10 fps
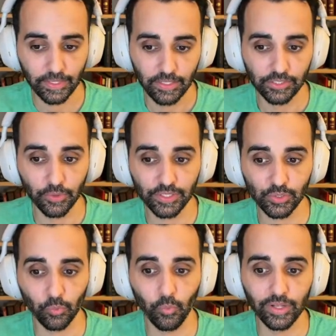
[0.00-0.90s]
So this
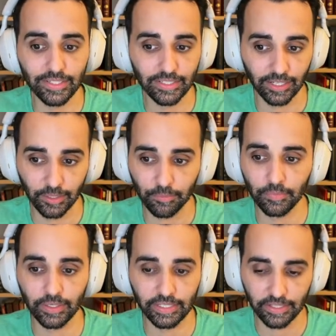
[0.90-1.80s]
is a
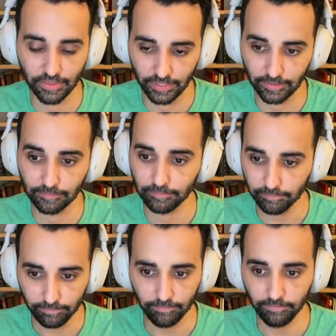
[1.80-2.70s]
one-time thing.
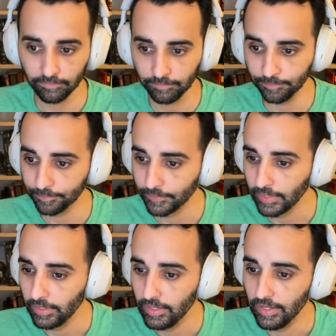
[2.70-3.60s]

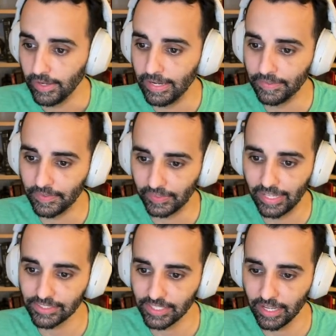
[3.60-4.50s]
And then the
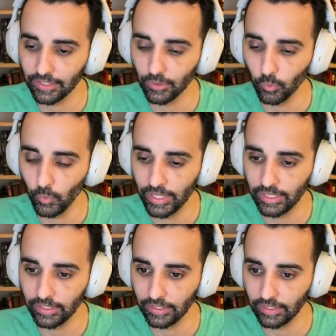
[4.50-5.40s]
last stand,
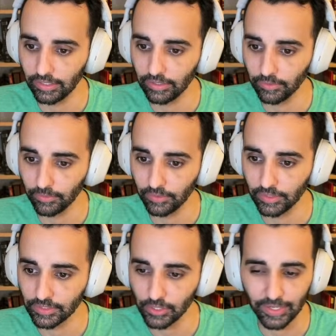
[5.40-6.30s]
when
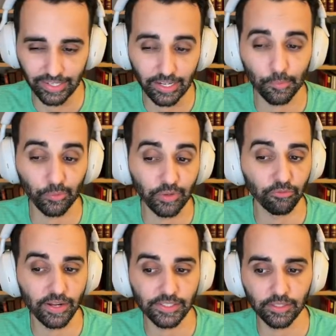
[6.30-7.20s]
and again I'm going to
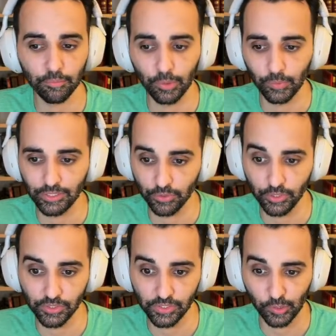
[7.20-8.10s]
rephrase it, but when he's
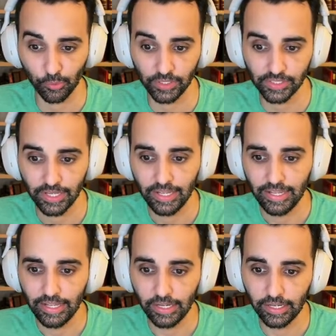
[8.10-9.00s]
reduced to 0 points,
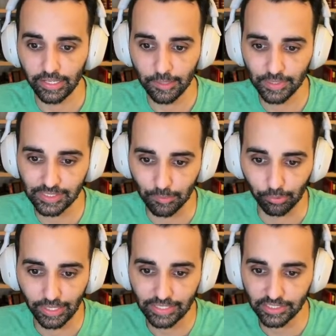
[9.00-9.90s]
he emits a
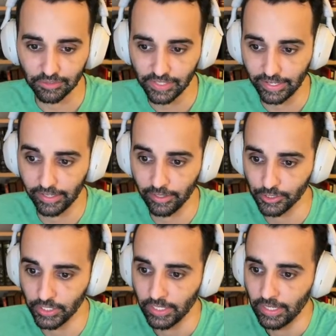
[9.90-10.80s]
blast of psychic
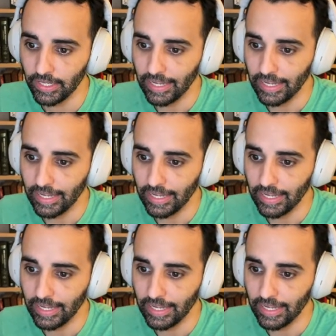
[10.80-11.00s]
energy.